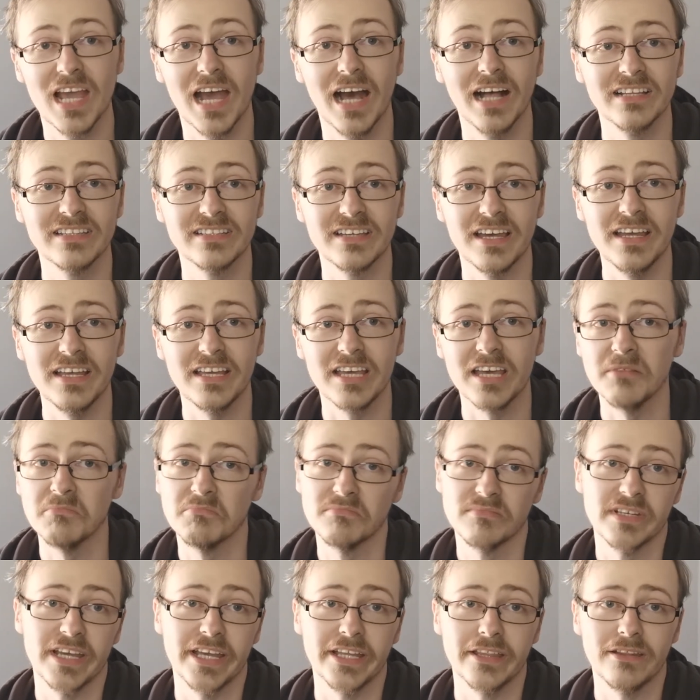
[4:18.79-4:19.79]
I'll take it,
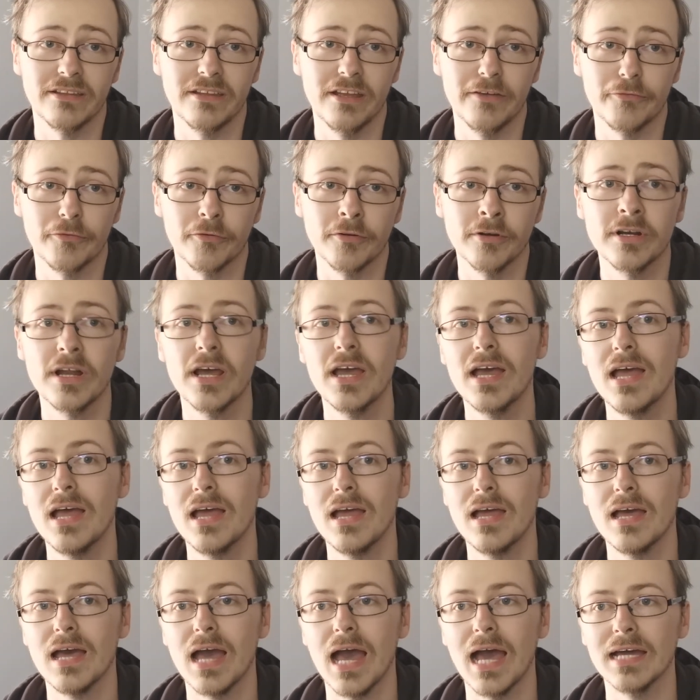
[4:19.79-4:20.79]
it's different,
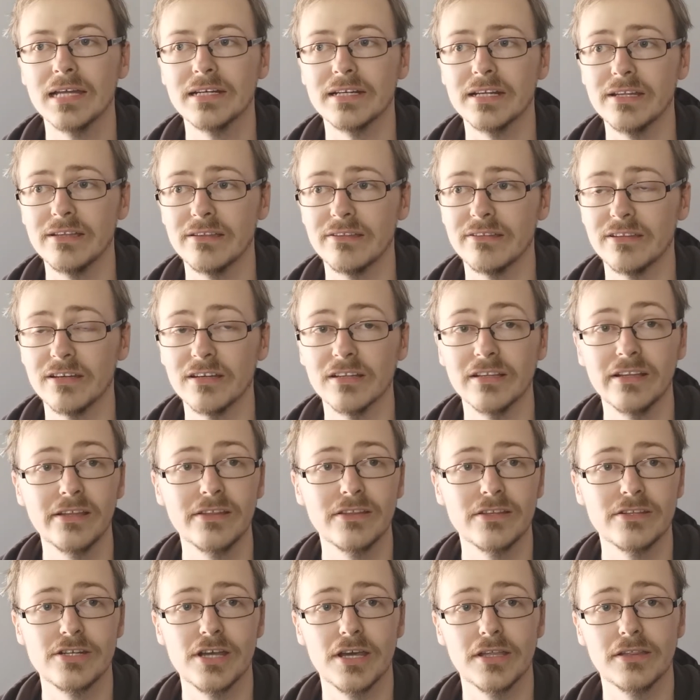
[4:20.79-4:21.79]
and it certainly
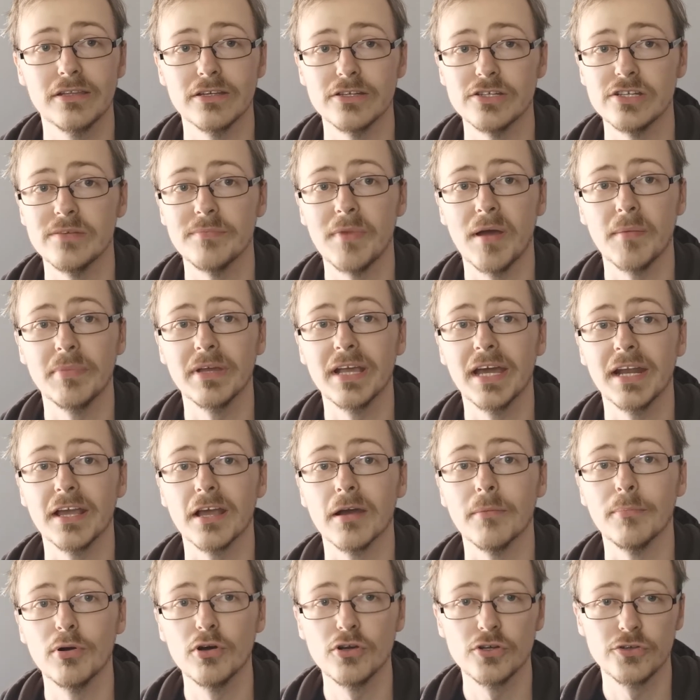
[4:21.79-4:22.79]
suggests that she might be
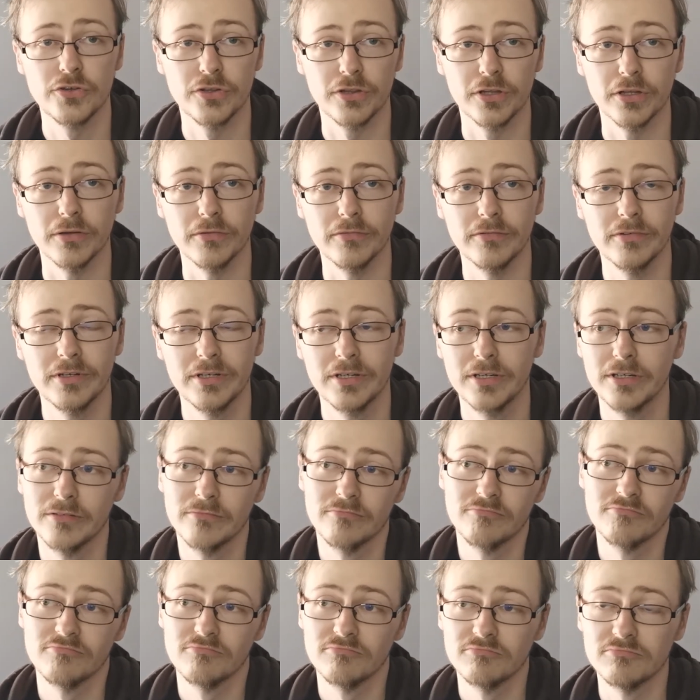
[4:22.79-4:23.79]
getting a push soon.
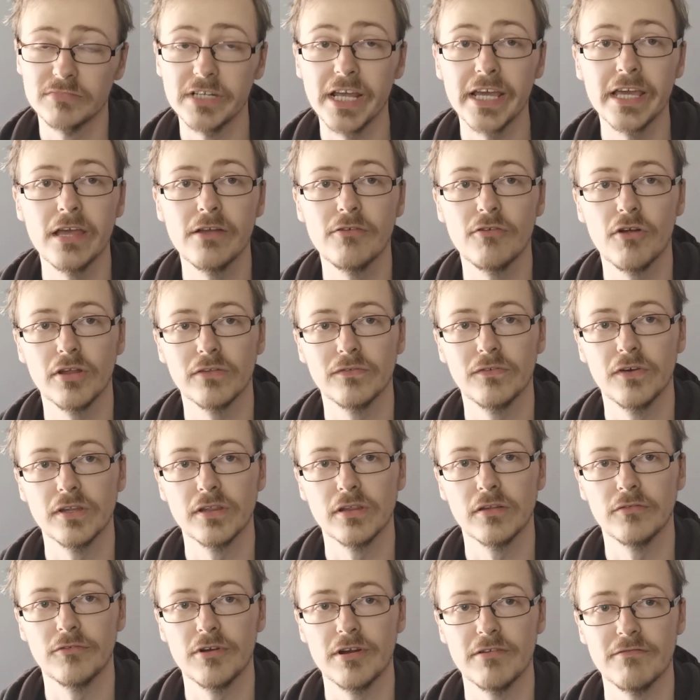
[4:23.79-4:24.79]
Nikki Cross
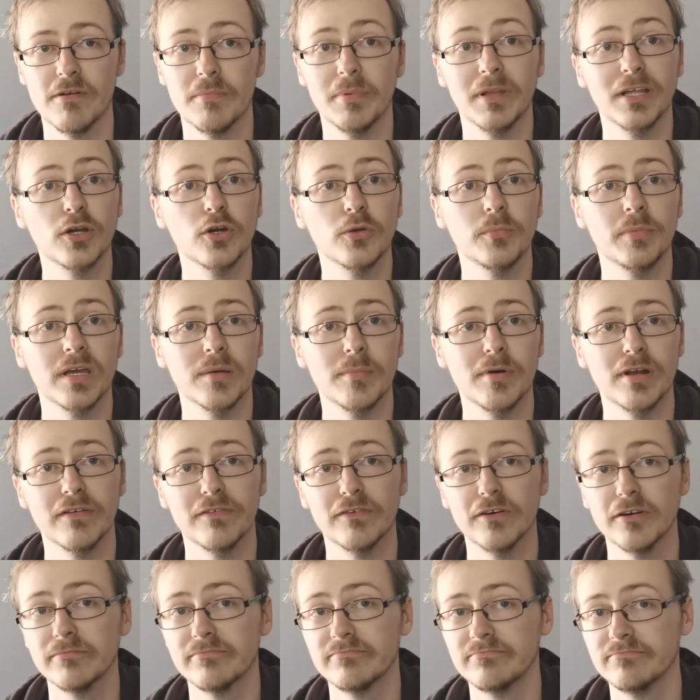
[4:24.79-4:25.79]
versus Rhea Ripley could be a bit of
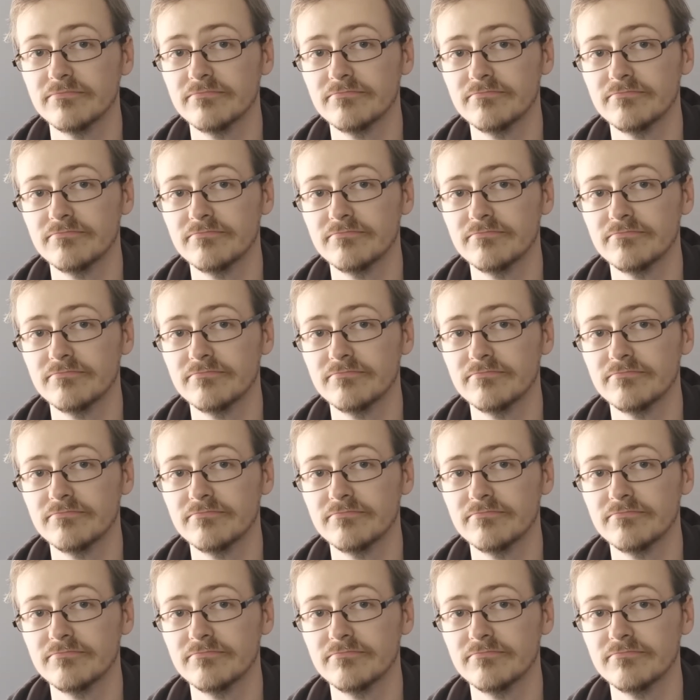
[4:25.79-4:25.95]
fun.